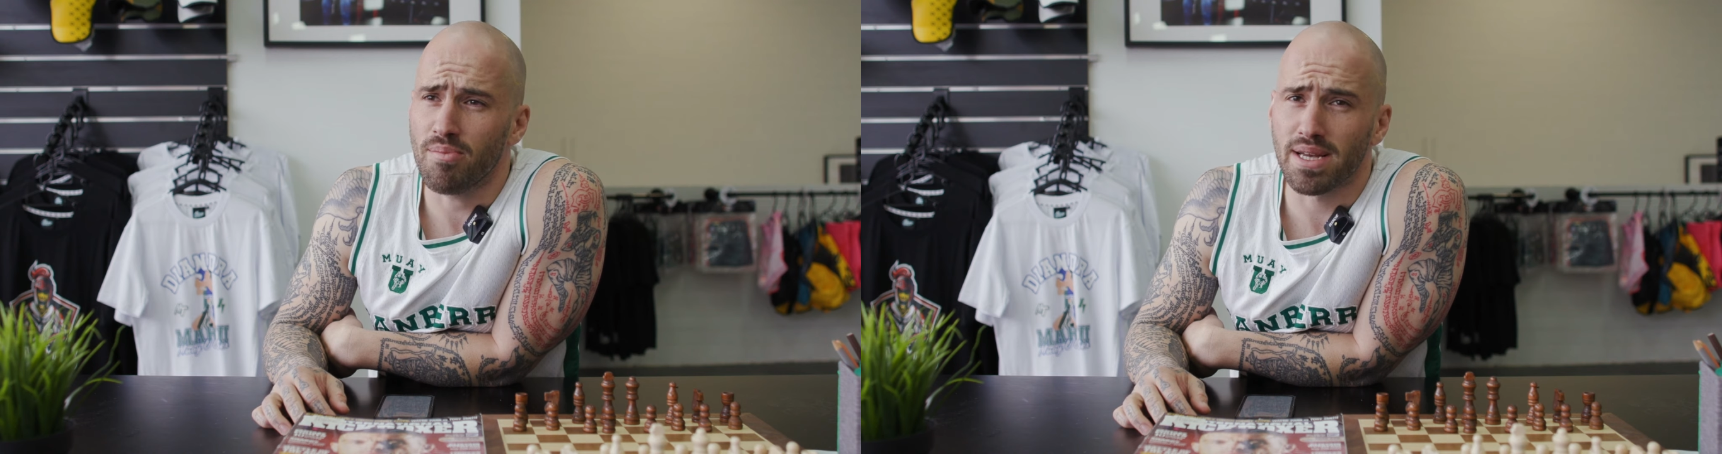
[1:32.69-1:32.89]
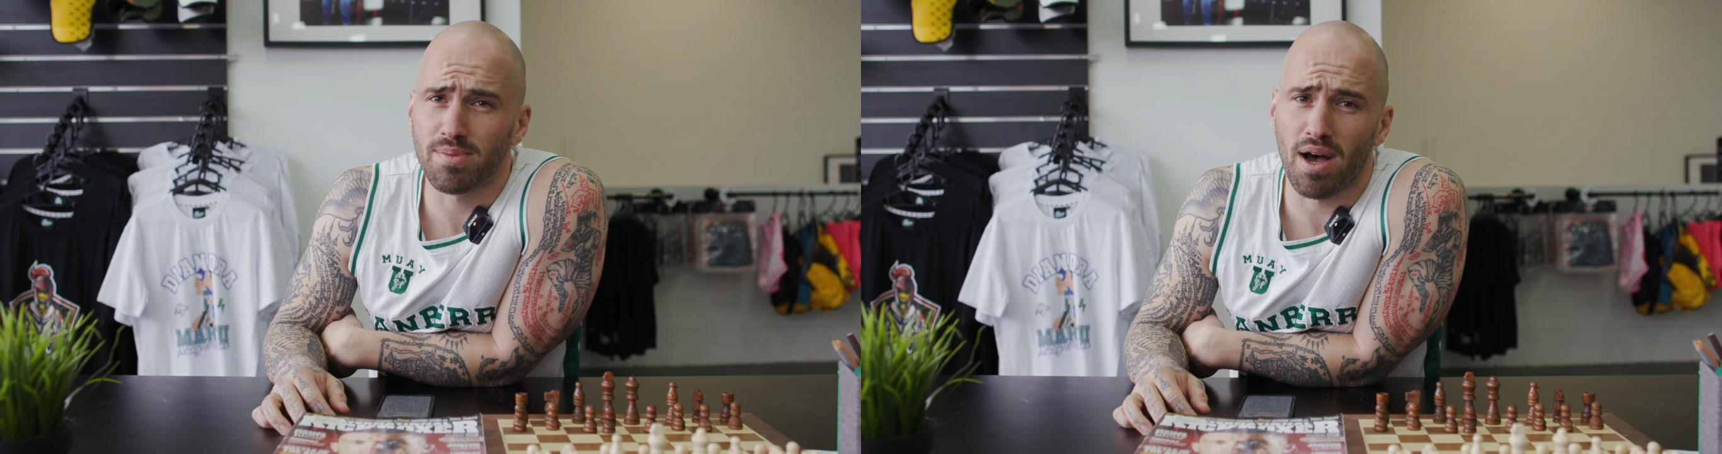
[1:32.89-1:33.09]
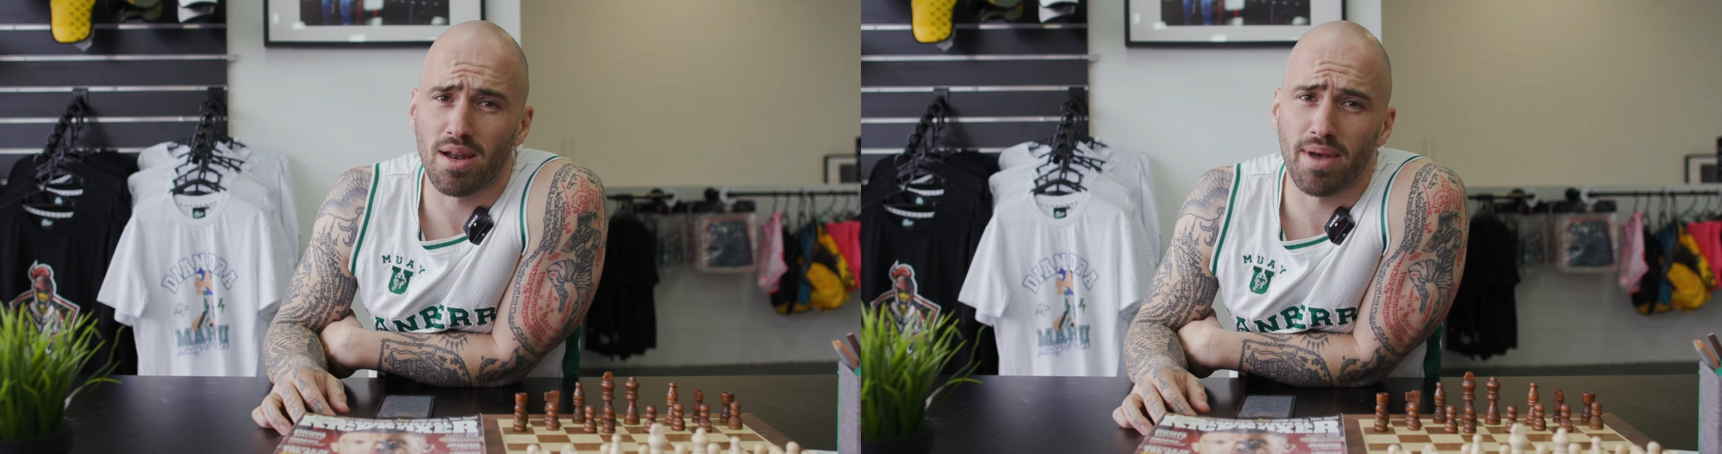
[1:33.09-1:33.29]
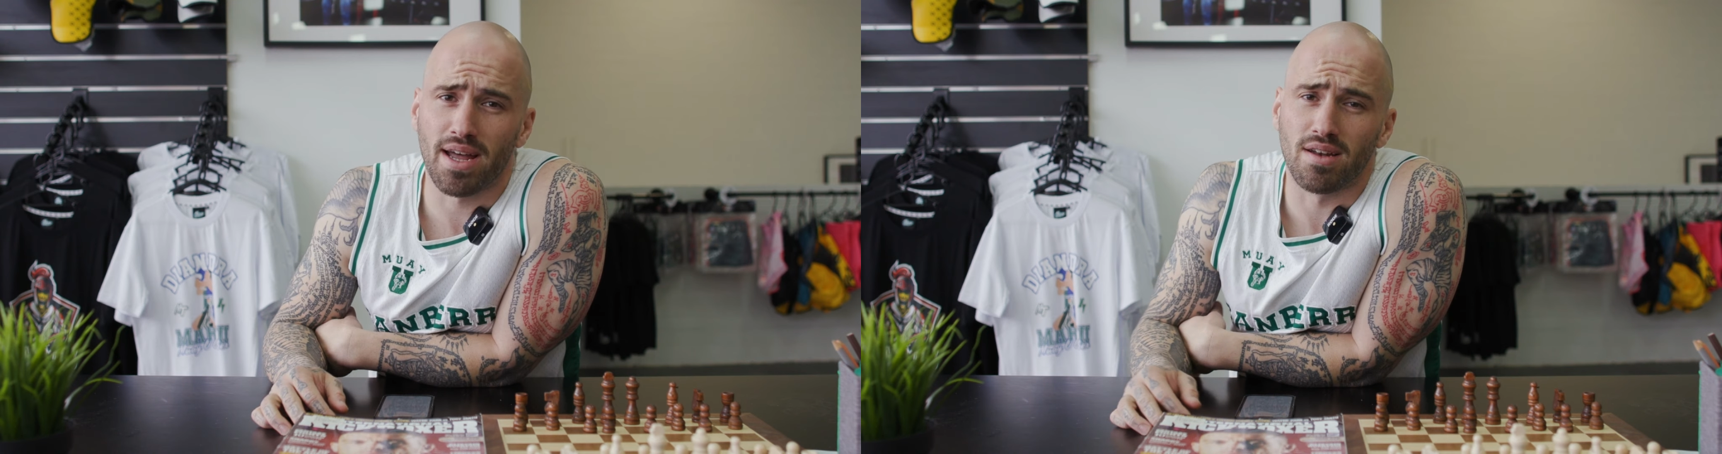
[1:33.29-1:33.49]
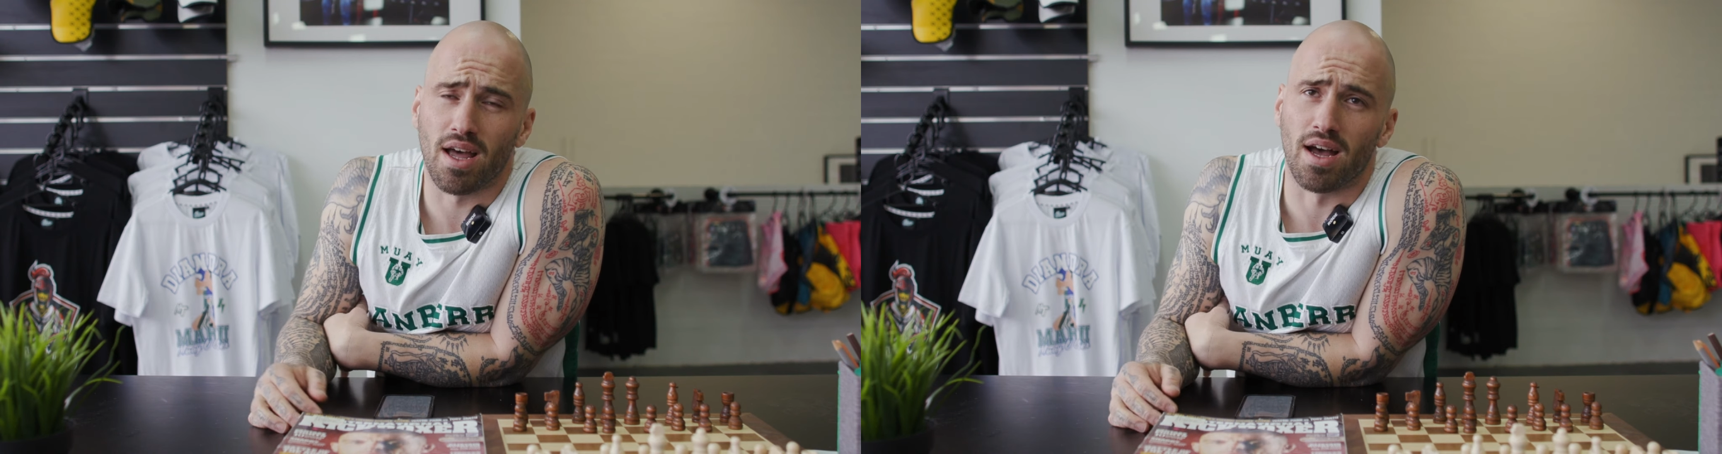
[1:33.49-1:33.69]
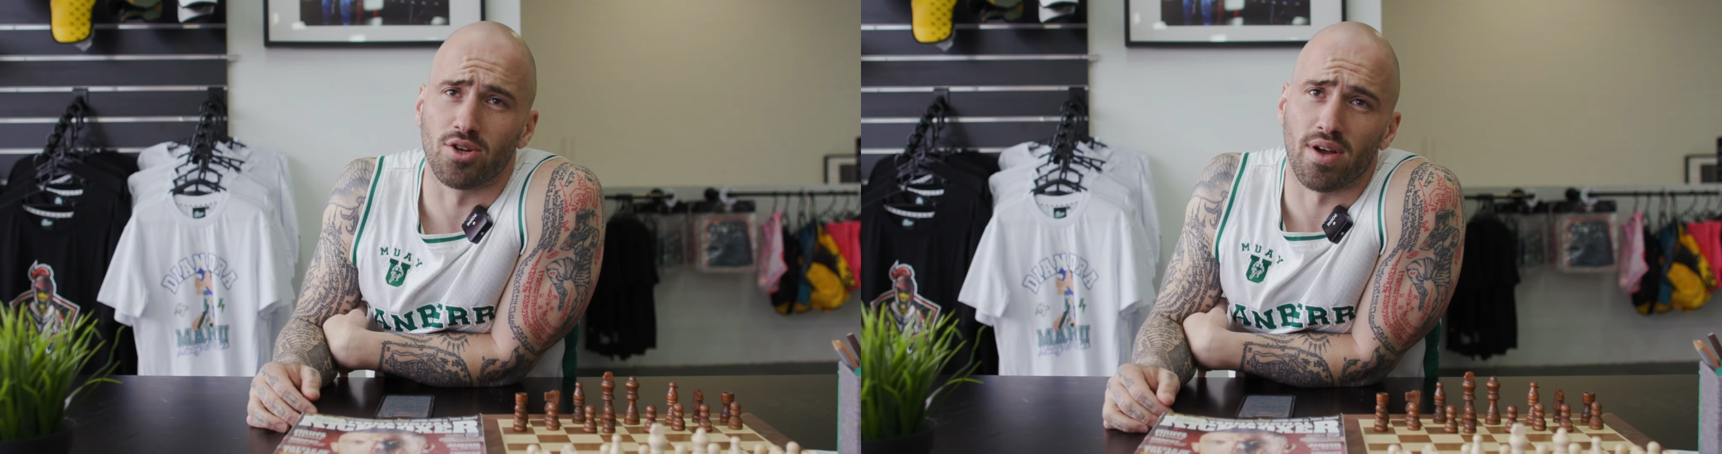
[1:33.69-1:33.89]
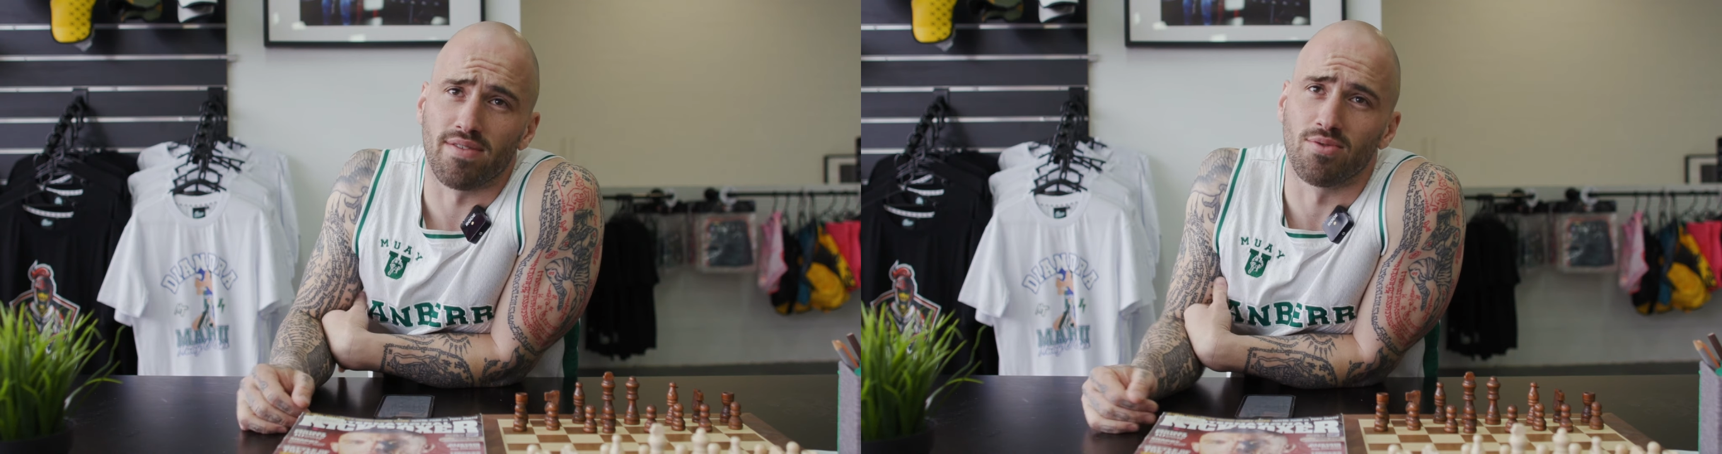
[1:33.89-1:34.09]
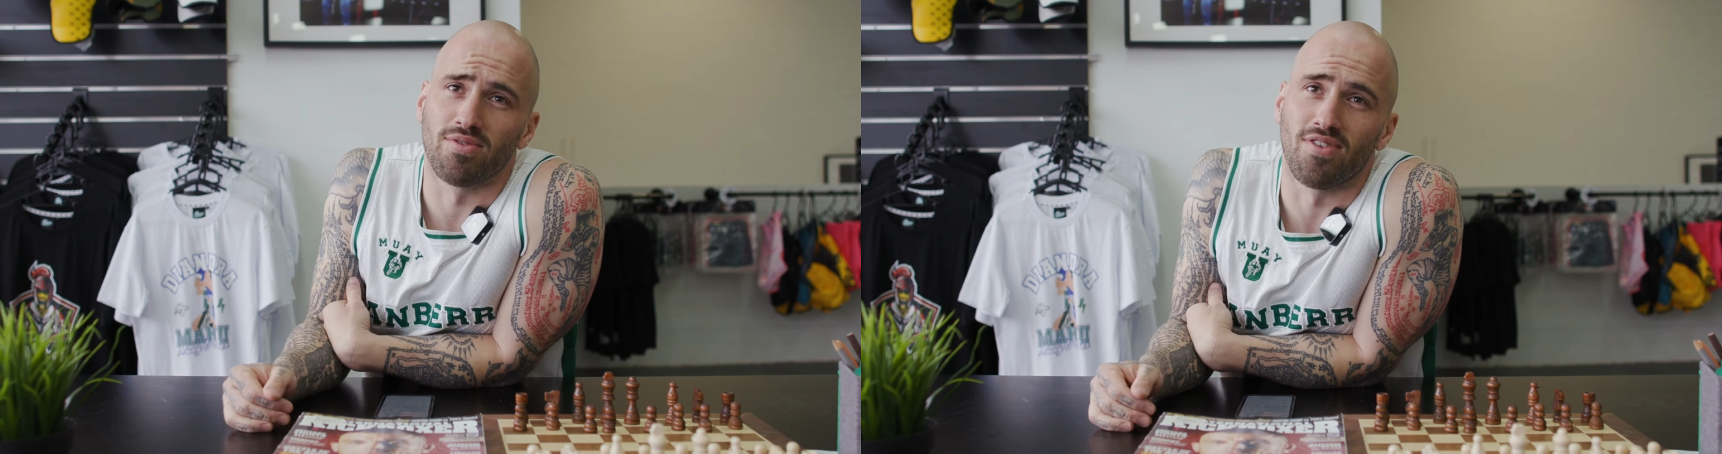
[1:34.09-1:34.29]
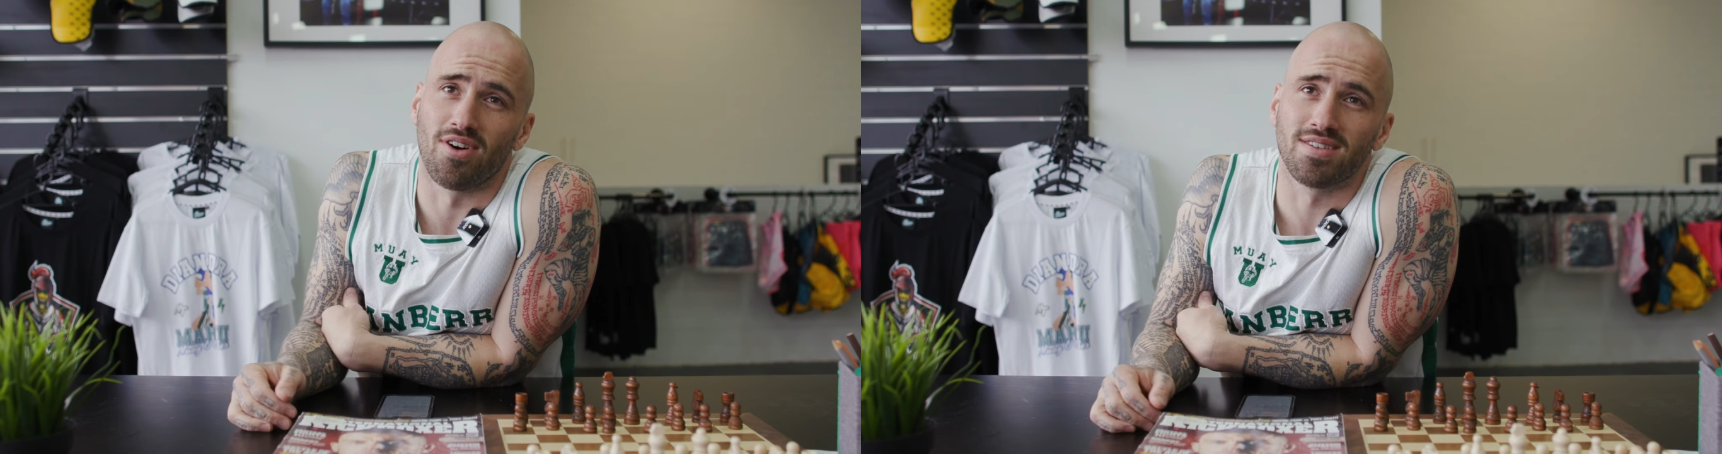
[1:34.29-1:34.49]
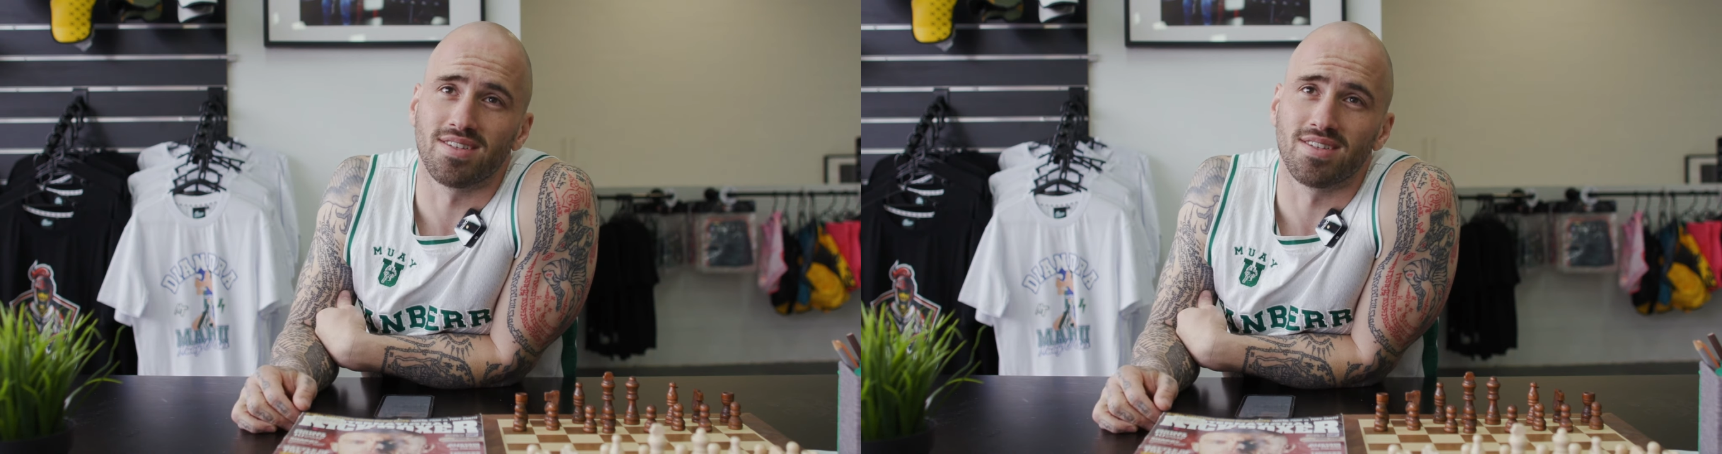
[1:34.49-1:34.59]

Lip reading: Best part about traveling with fighters